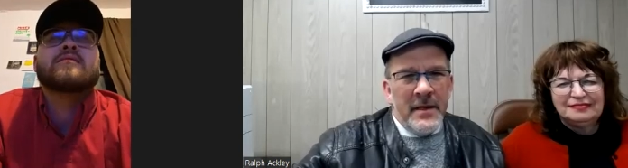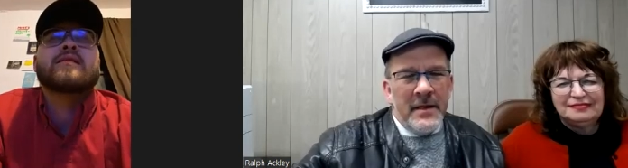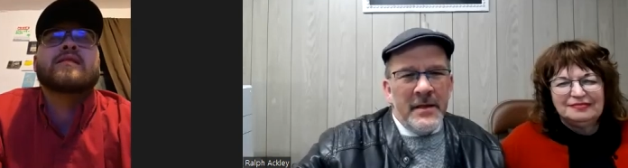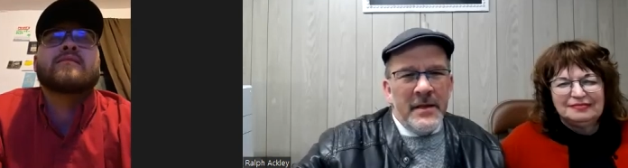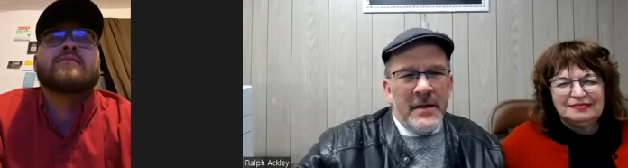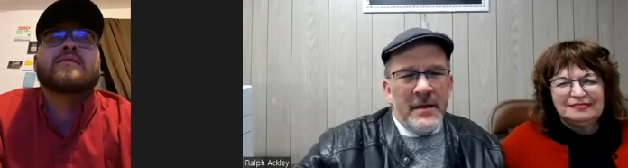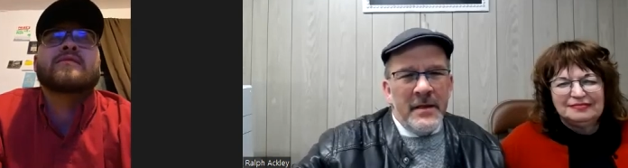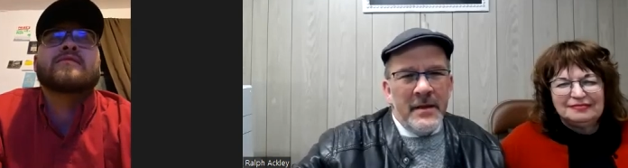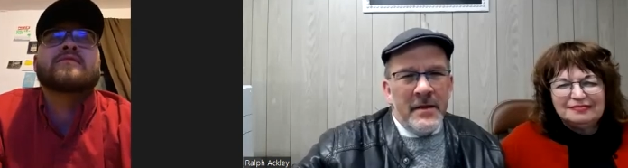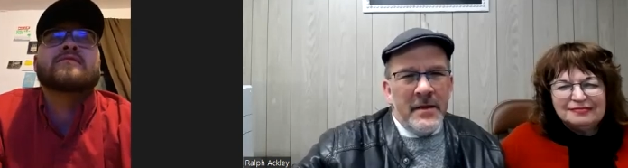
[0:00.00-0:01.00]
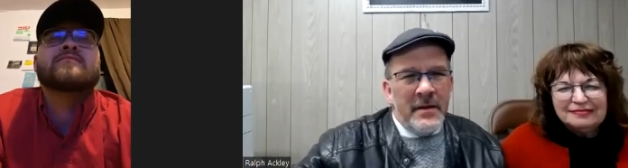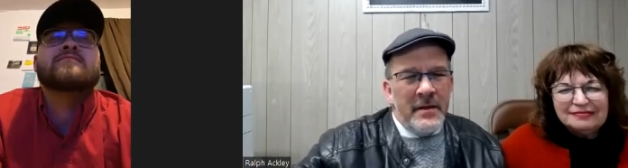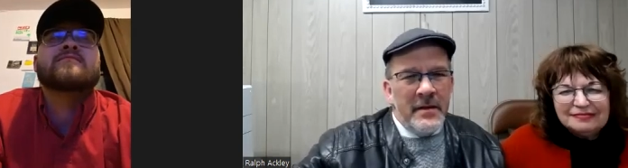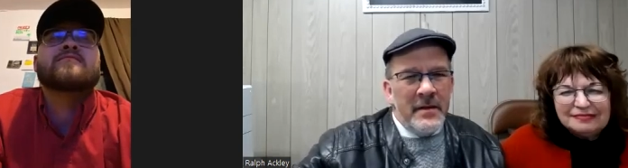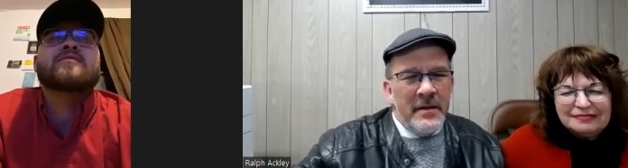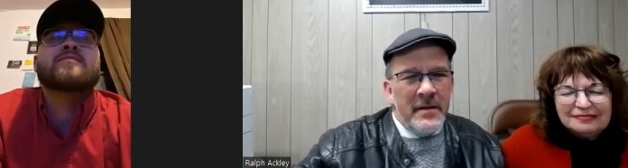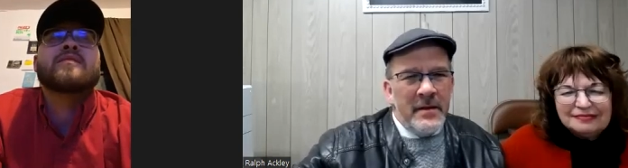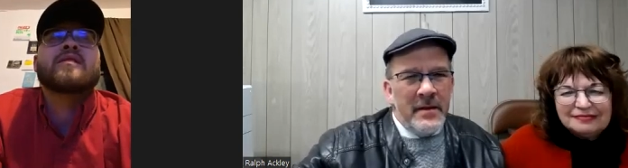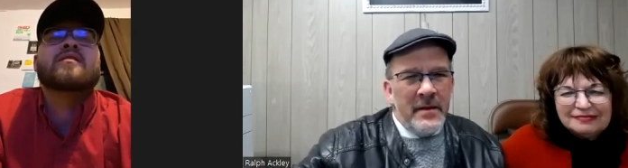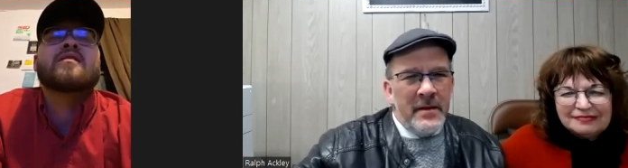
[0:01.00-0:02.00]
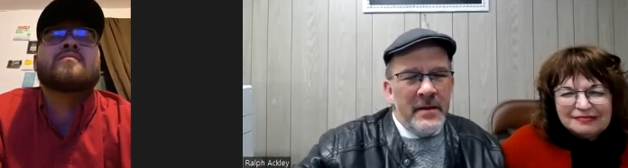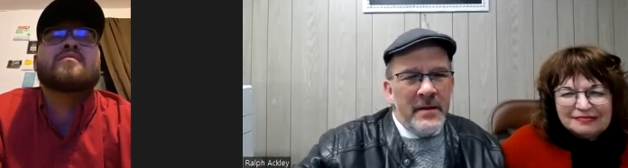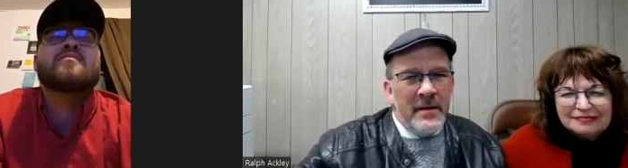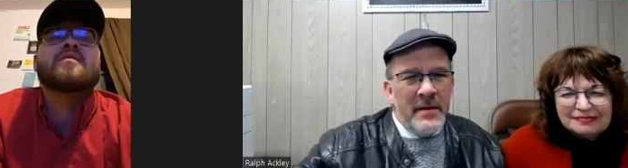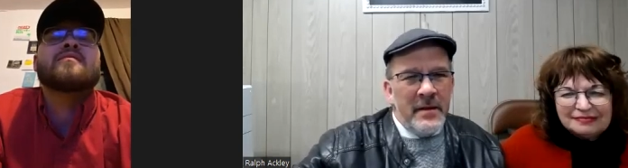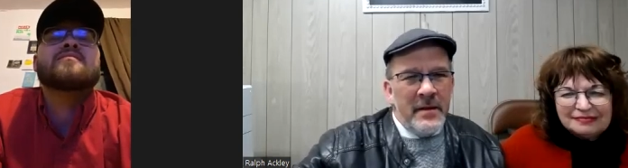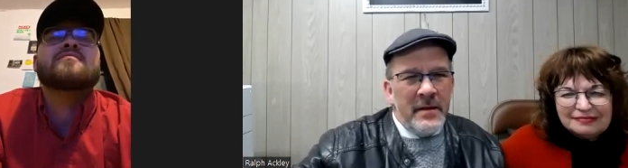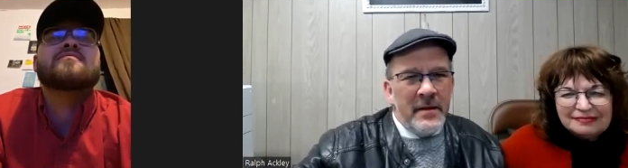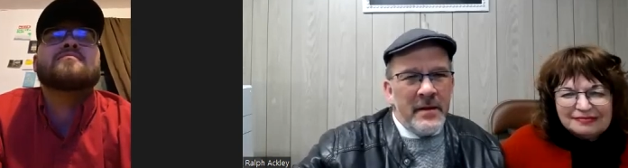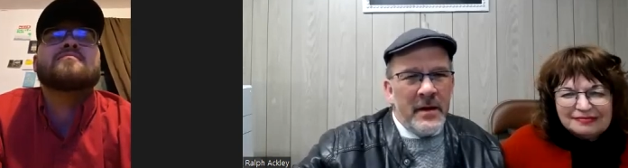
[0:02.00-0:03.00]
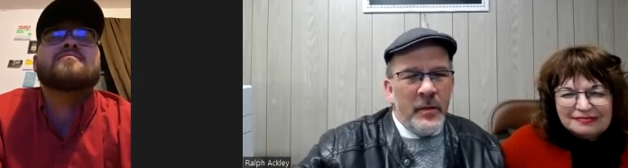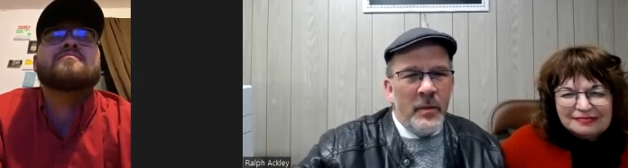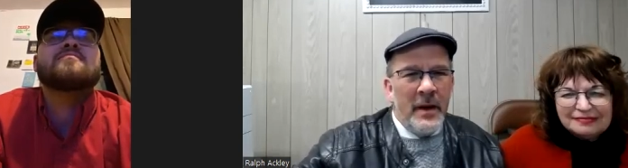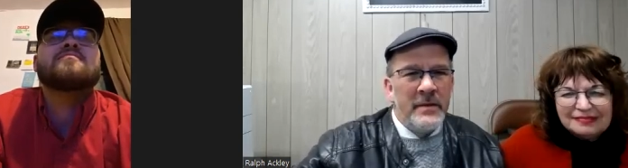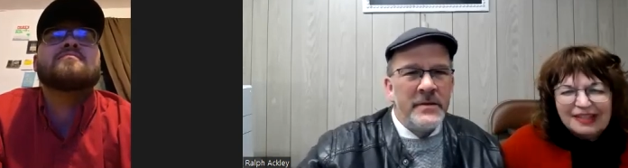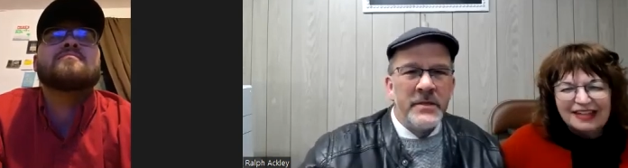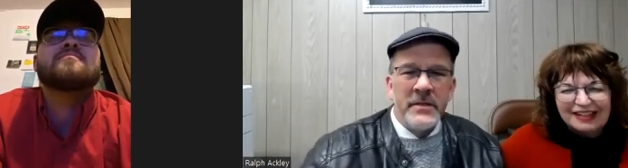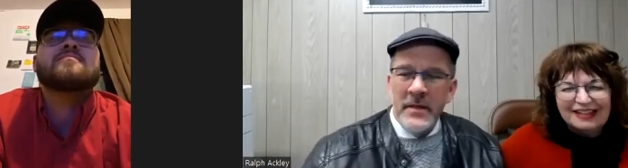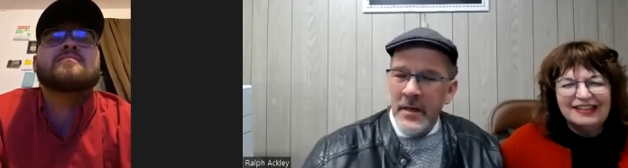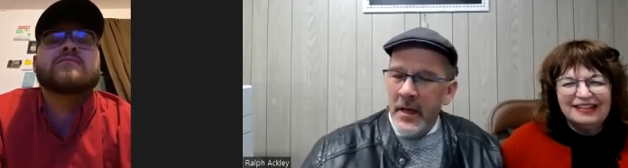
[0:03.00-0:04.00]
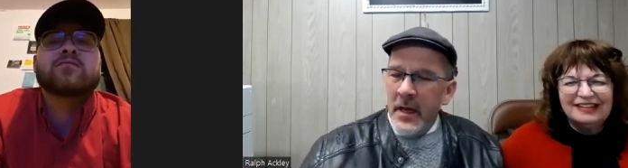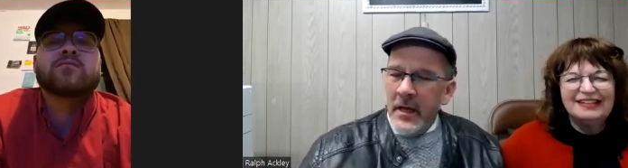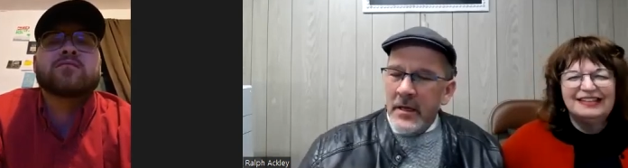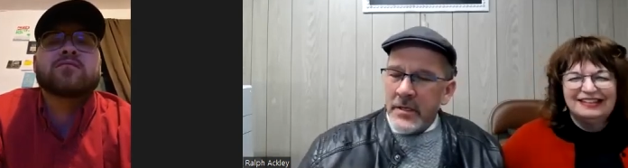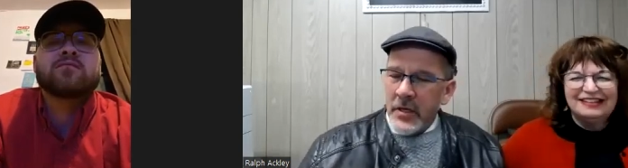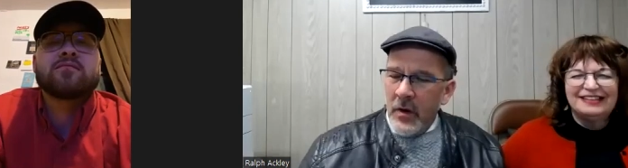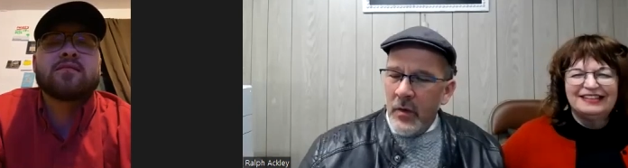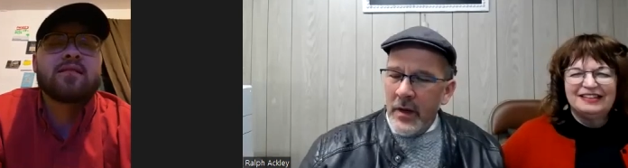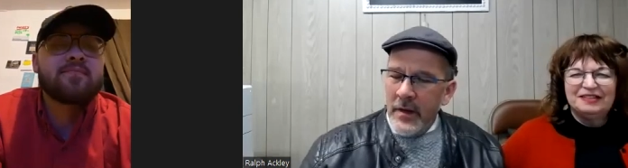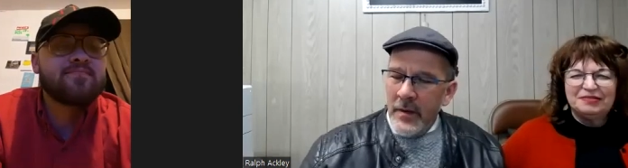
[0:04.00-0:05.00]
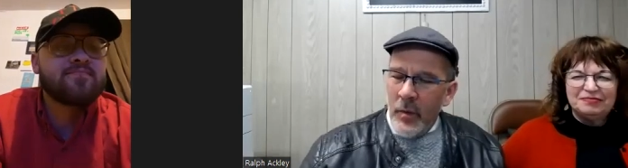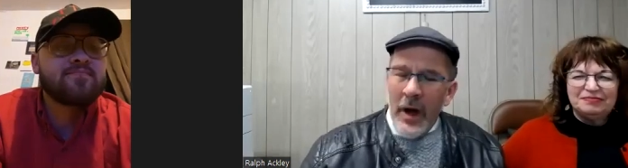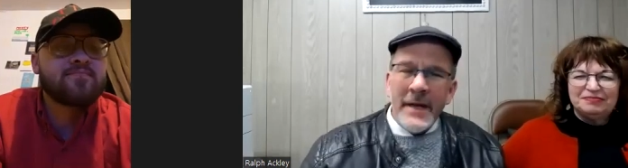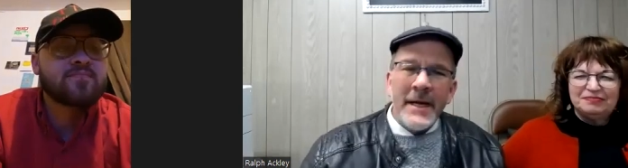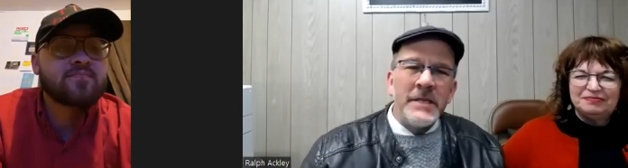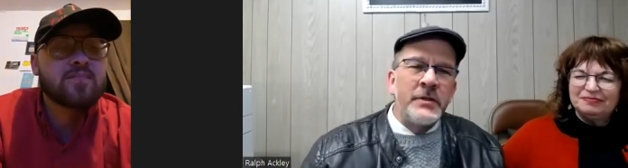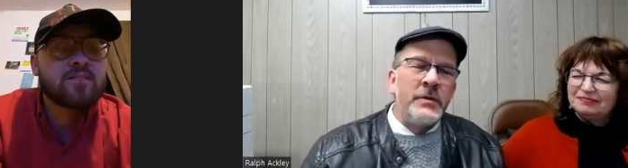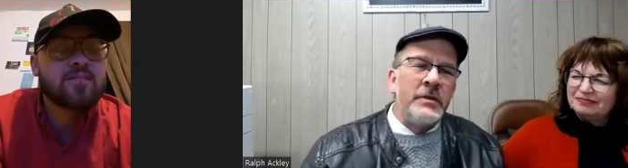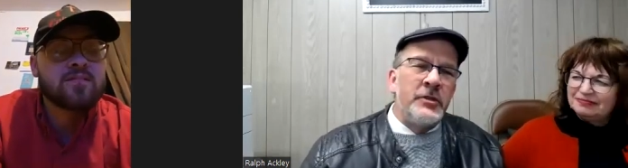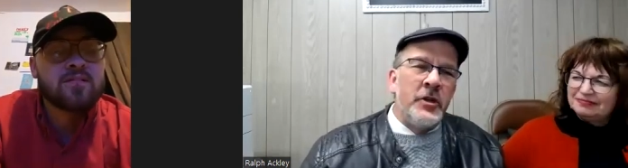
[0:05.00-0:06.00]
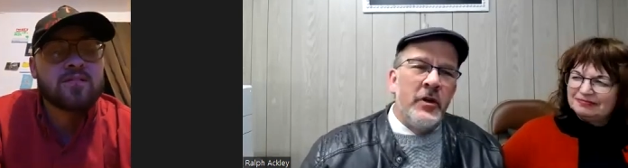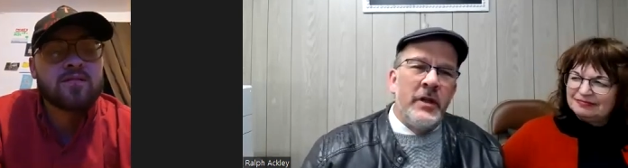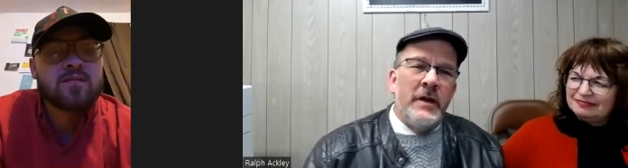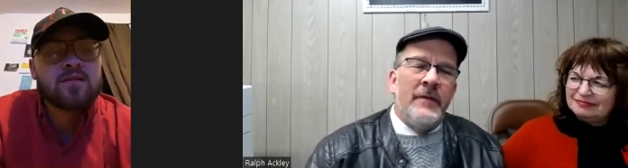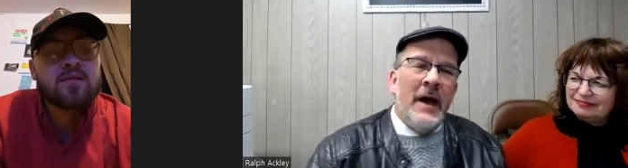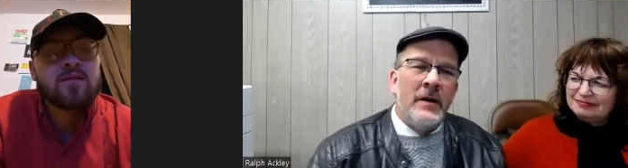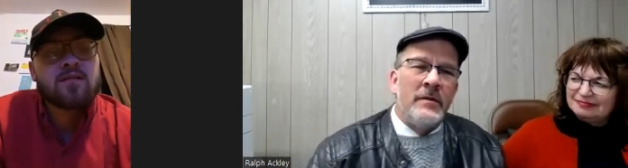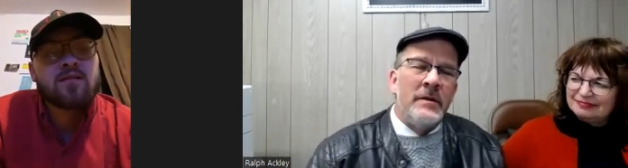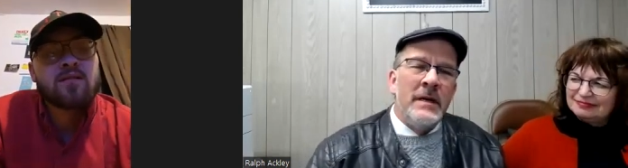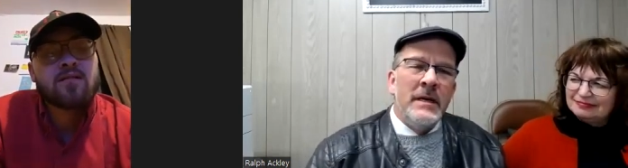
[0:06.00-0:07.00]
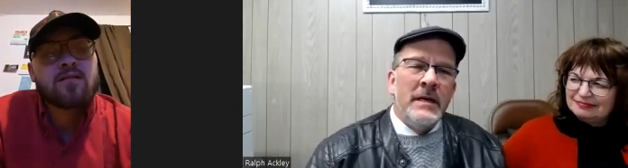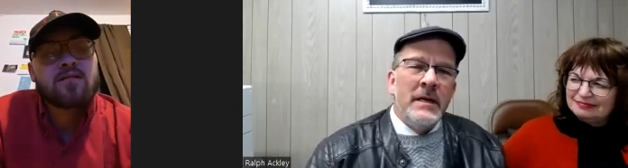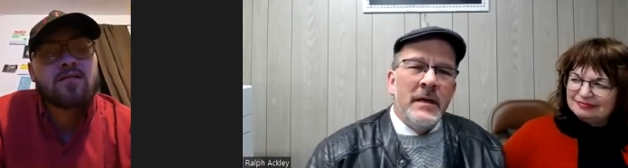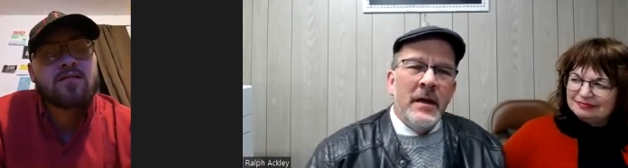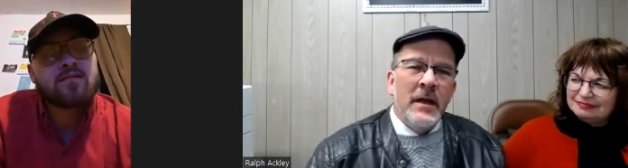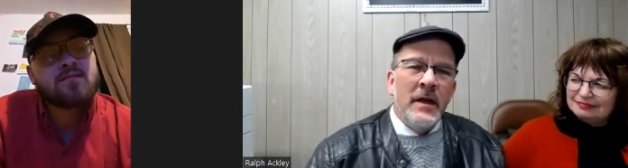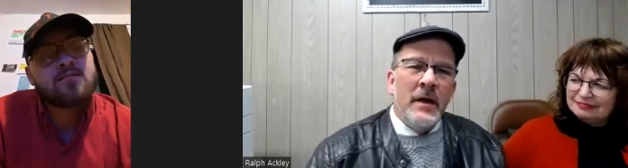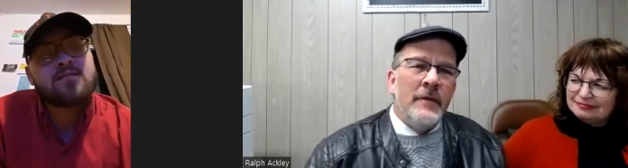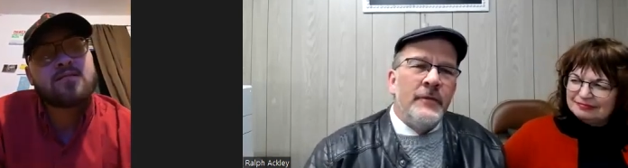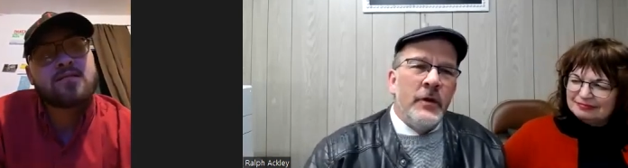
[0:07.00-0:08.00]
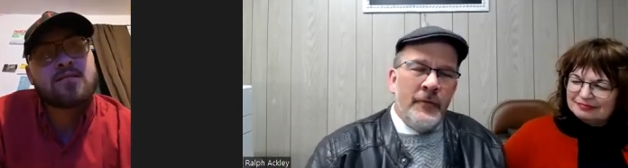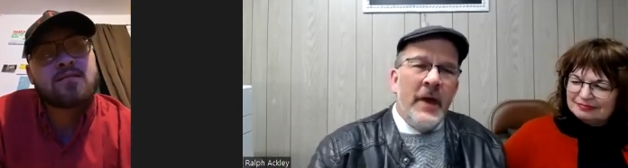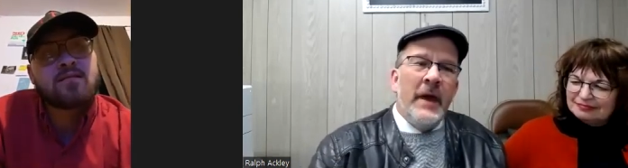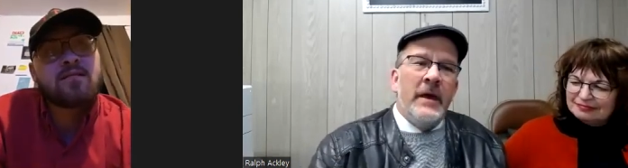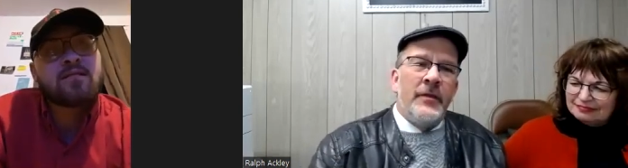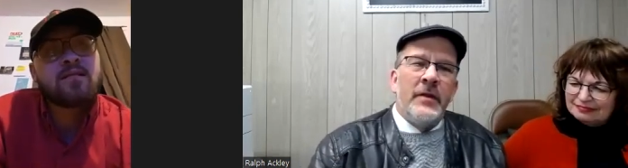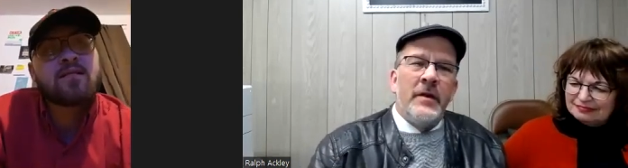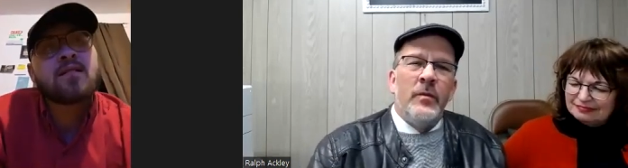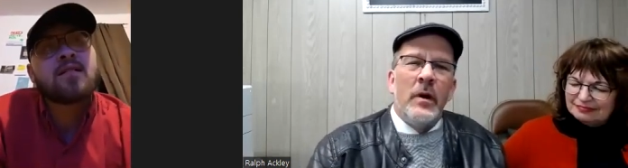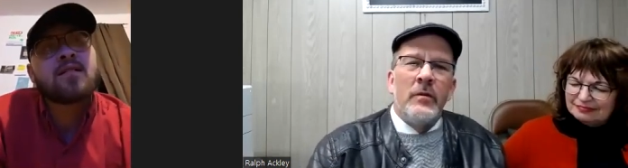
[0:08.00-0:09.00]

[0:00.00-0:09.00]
Speaker 1: and I've been here for about a couple months.
Speaker 2: Couple months. Uh-huh. So walk us through the journey of how uh, of your faith, of